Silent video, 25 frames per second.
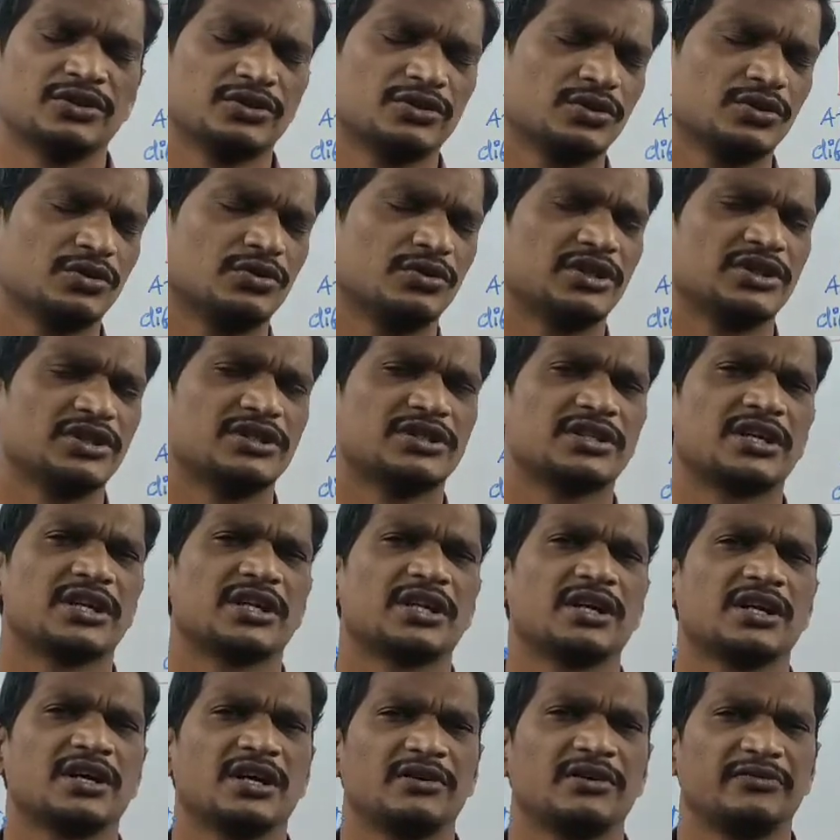So these are
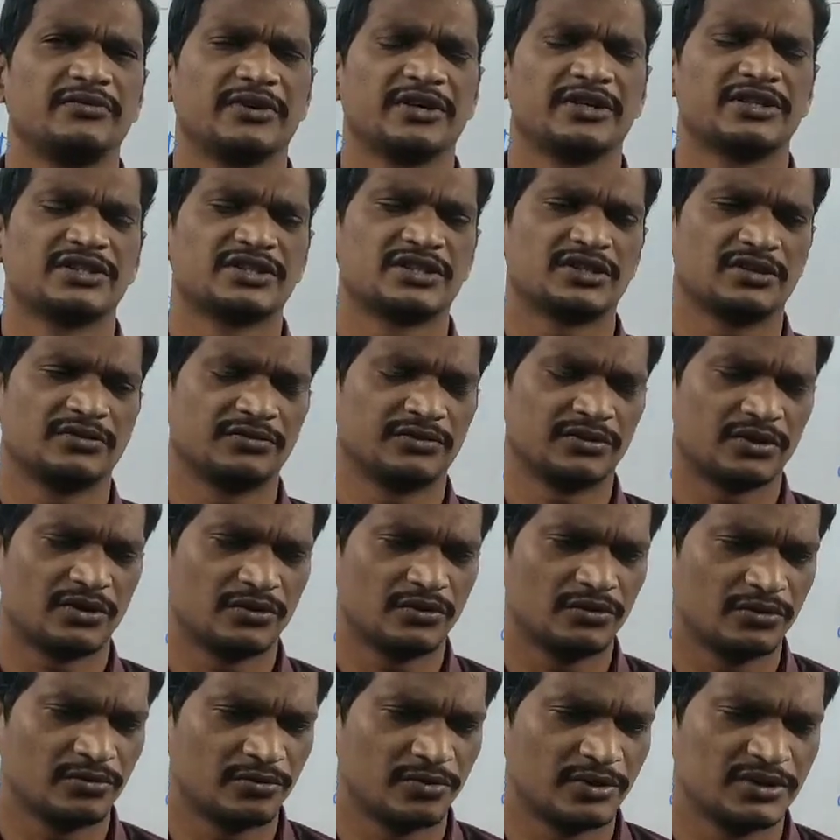the effects of the
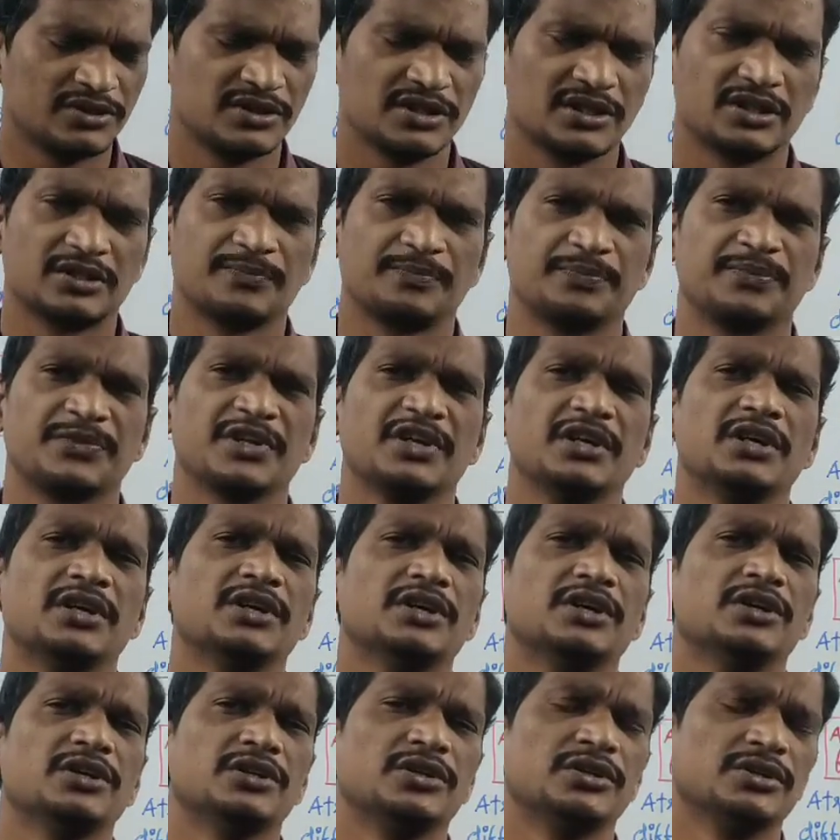root pressure.
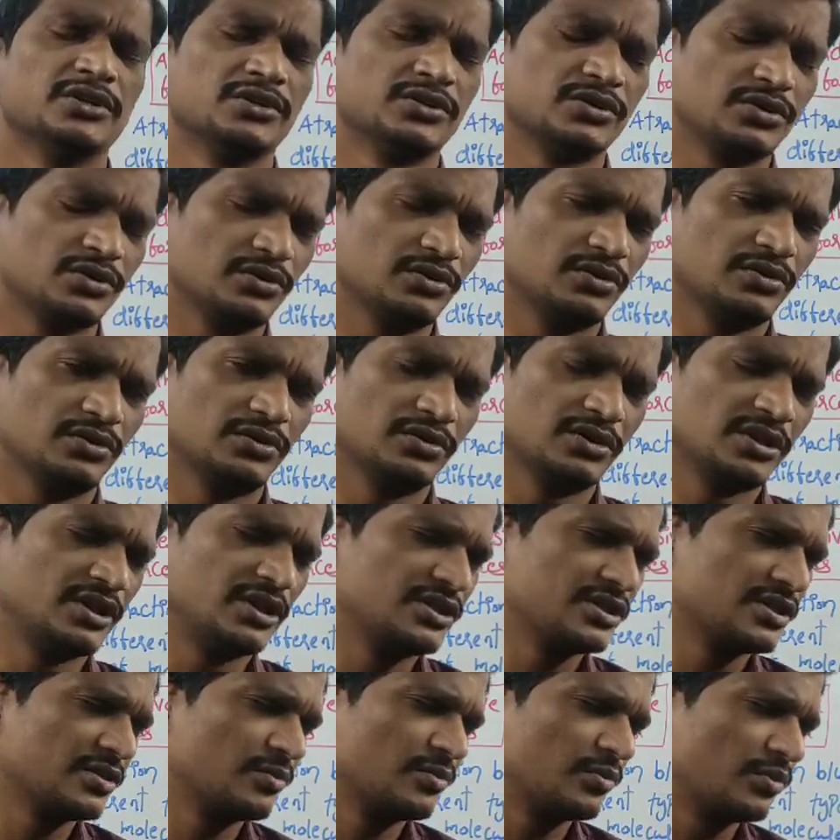So that
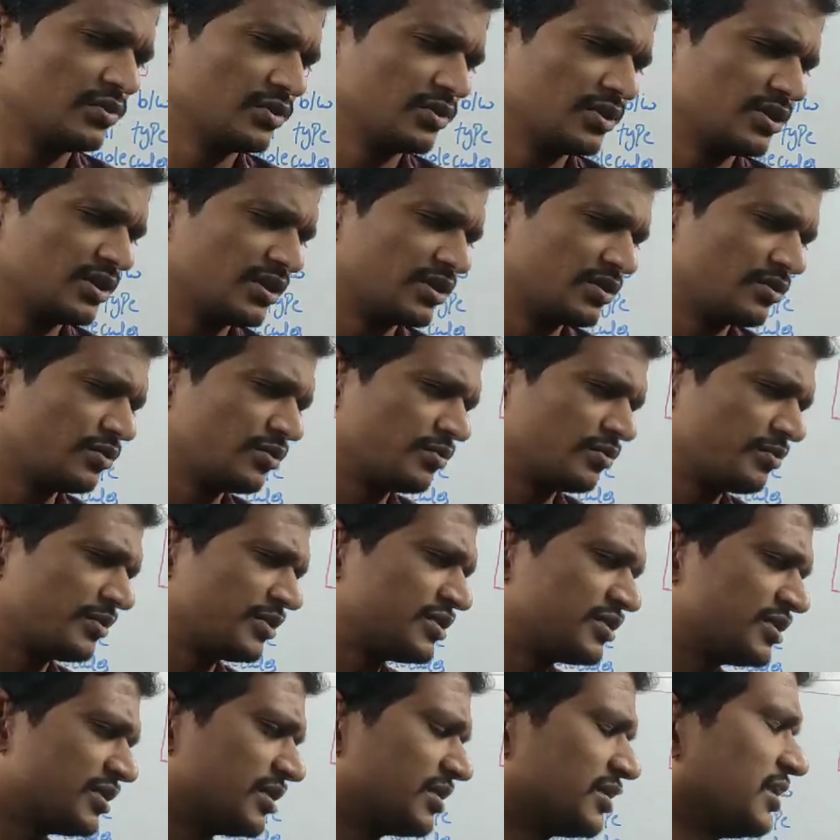is about the root
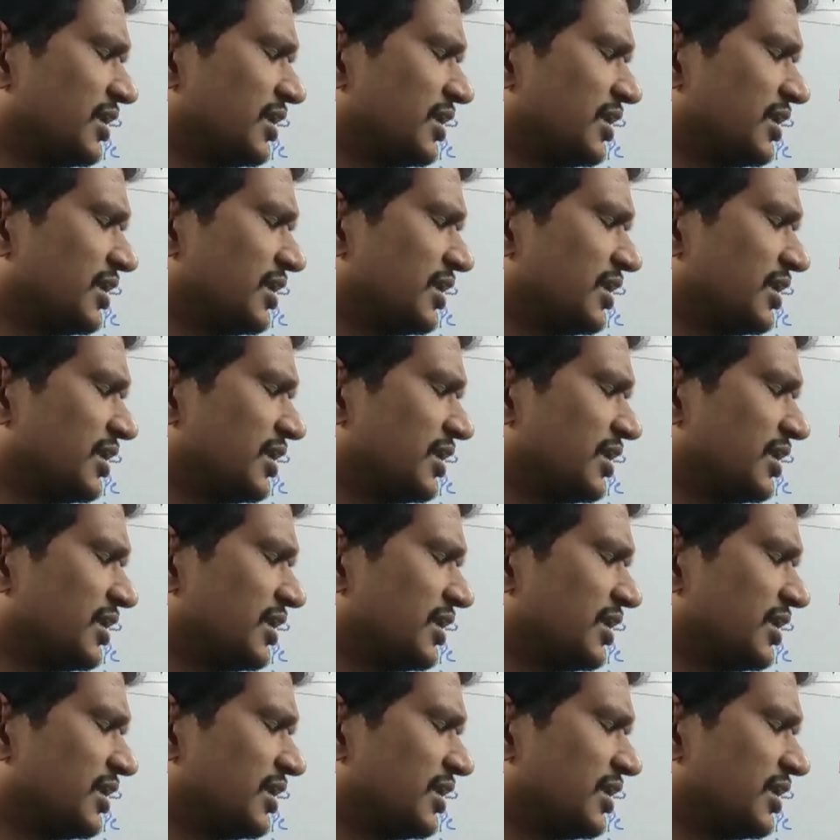pressure.